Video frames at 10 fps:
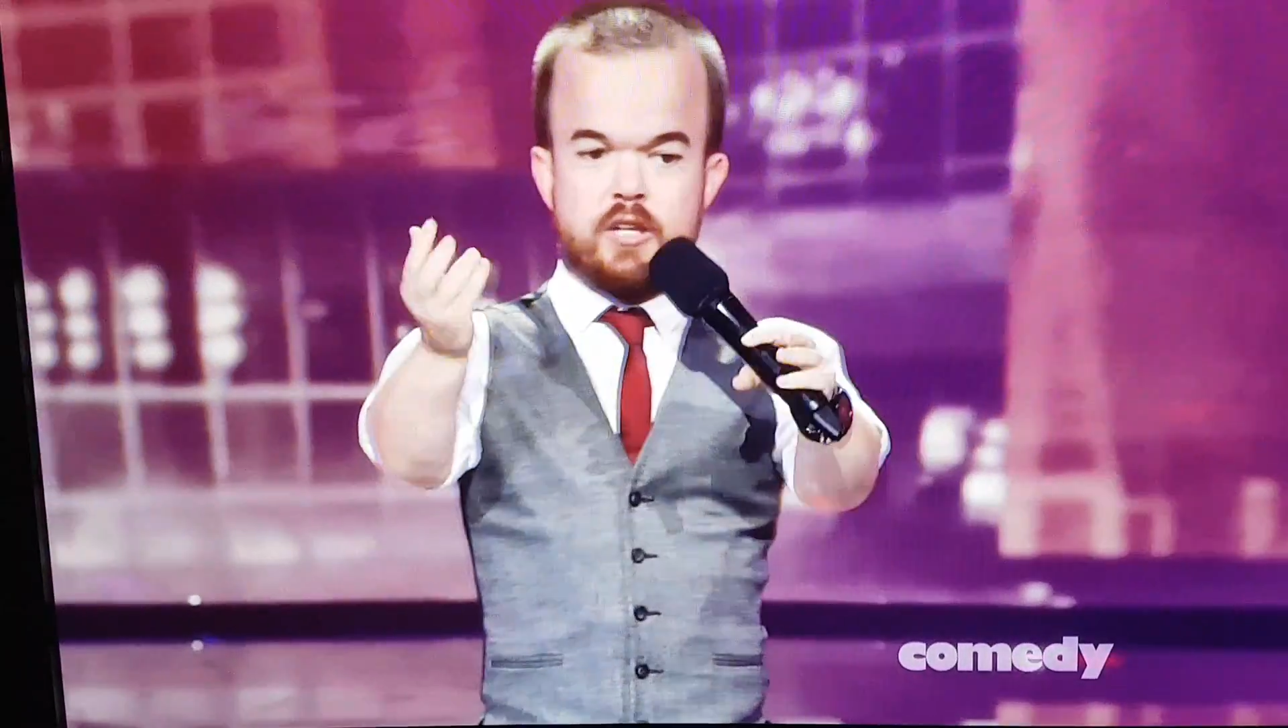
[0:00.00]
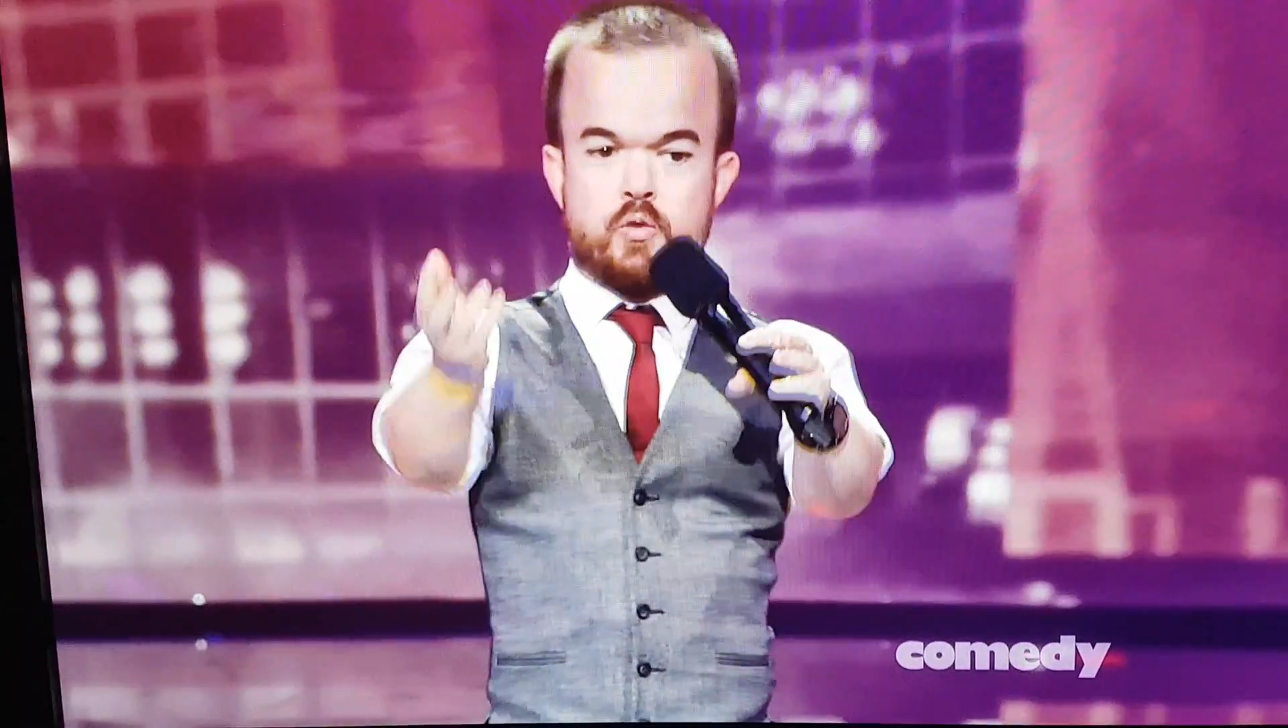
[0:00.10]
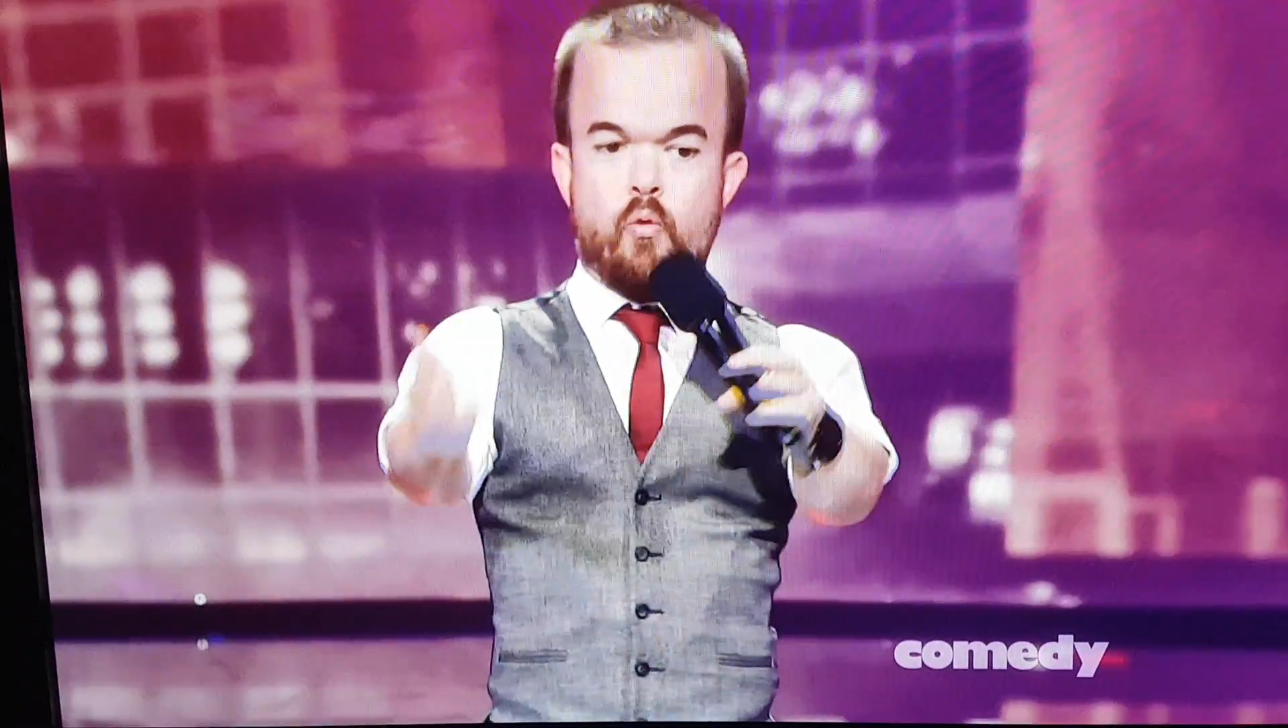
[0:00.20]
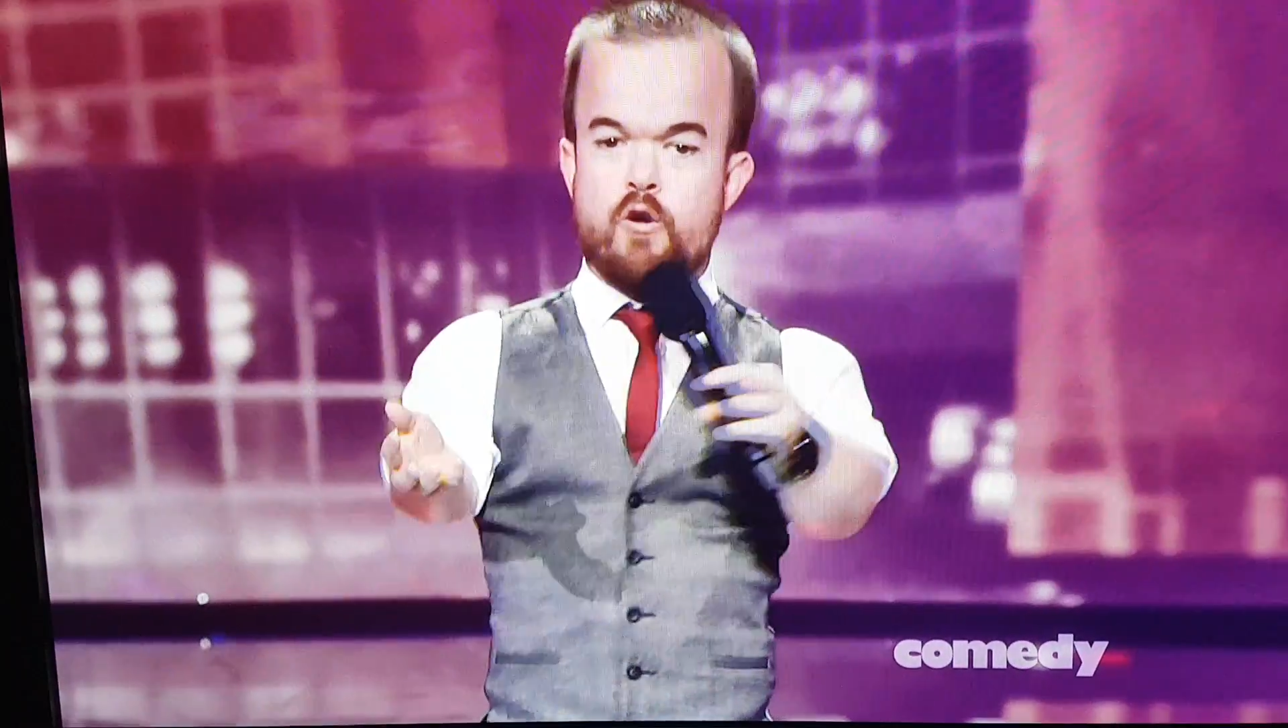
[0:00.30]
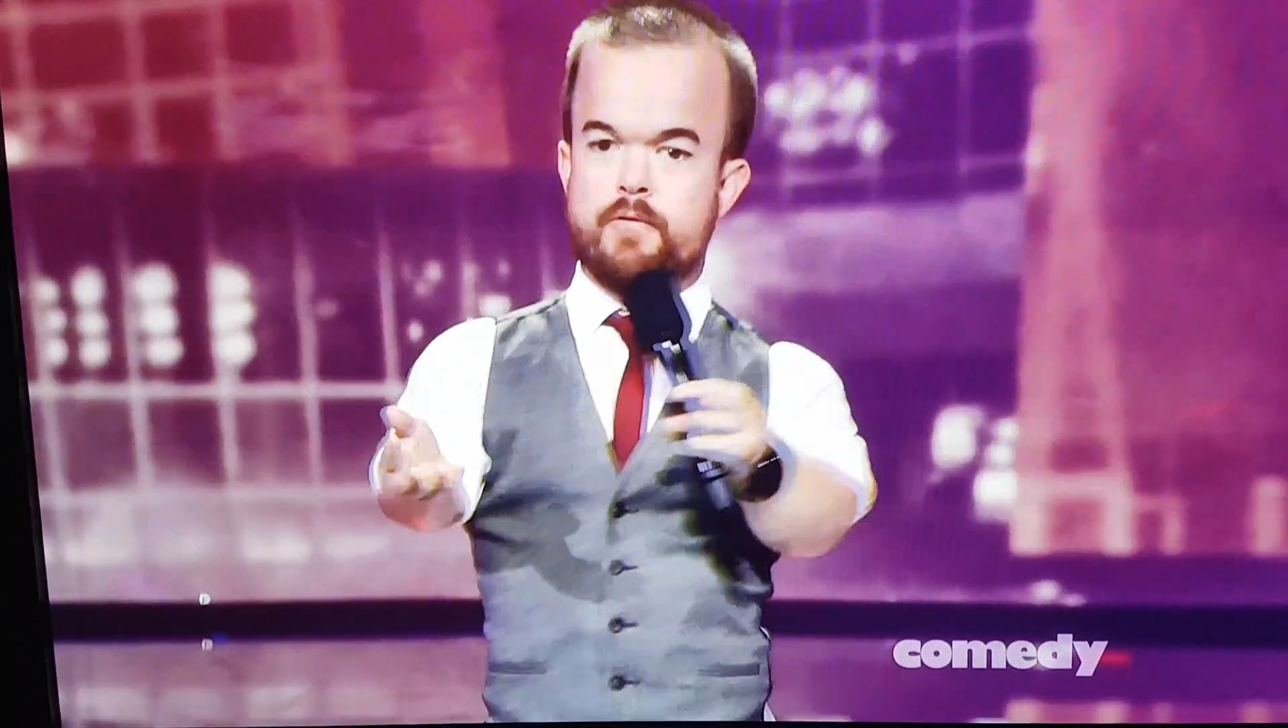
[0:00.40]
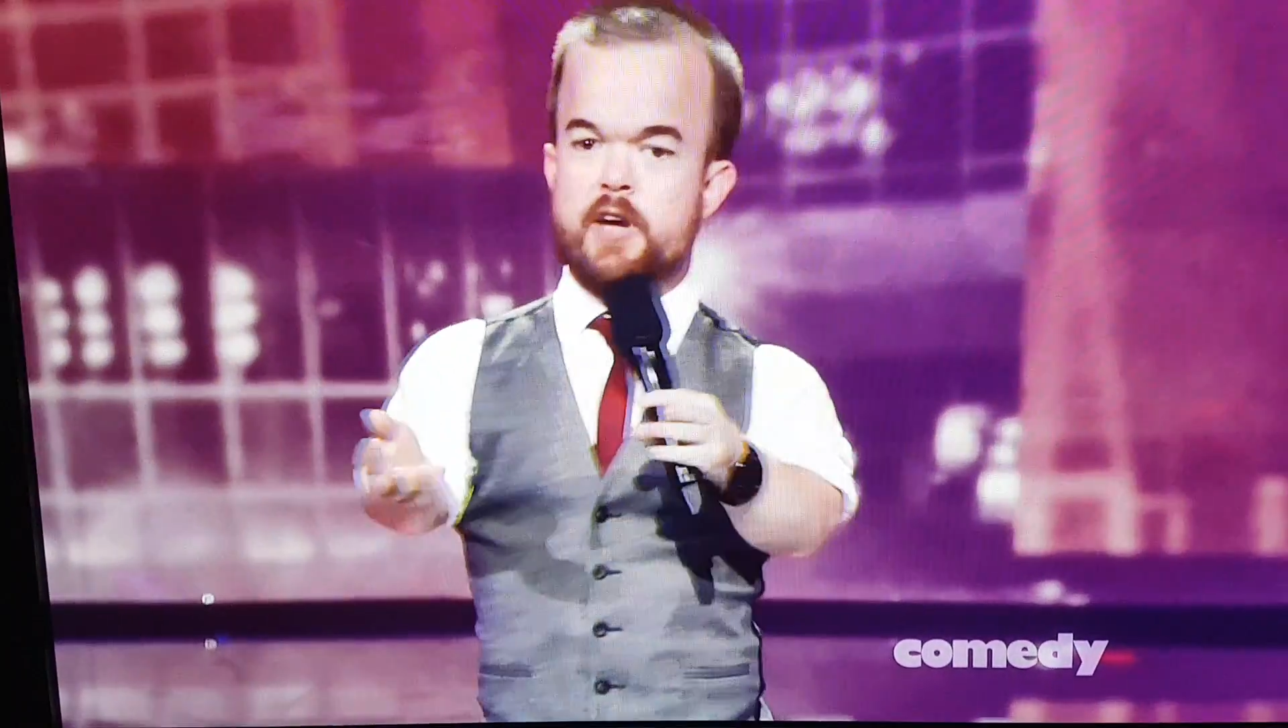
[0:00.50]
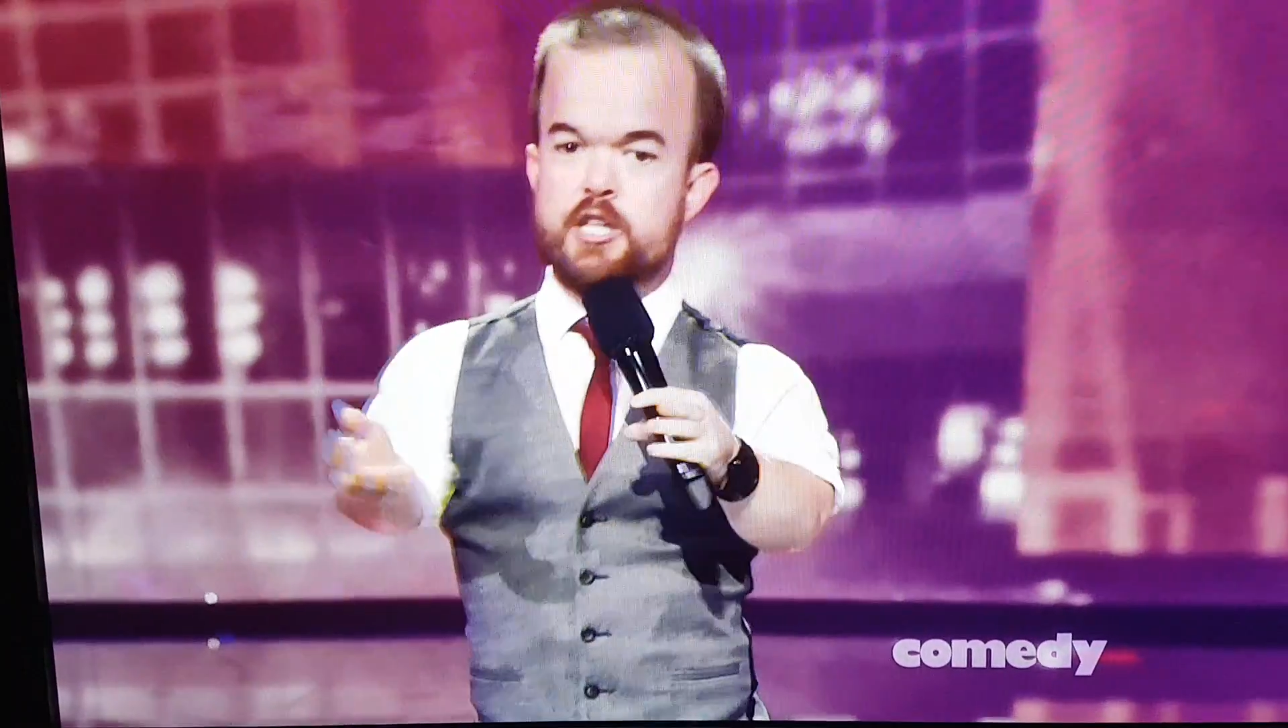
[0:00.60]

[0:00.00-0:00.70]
see a dwarf